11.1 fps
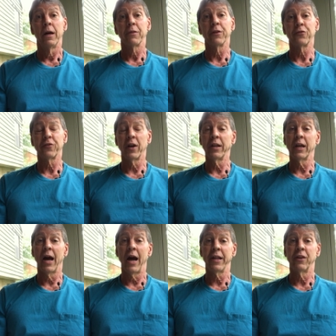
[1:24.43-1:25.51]
the study
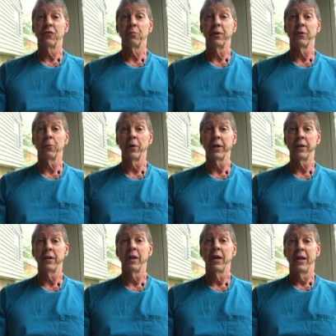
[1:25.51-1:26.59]
guide has been
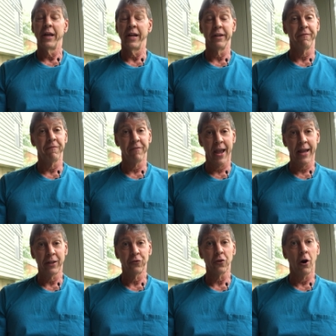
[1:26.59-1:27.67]
written in
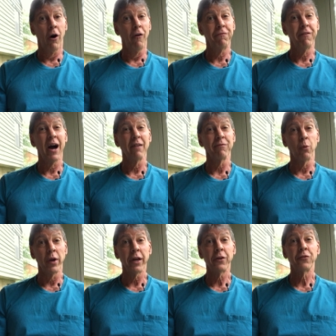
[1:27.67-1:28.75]
advance all five
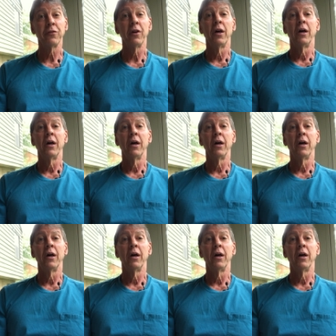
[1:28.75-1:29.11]
weeks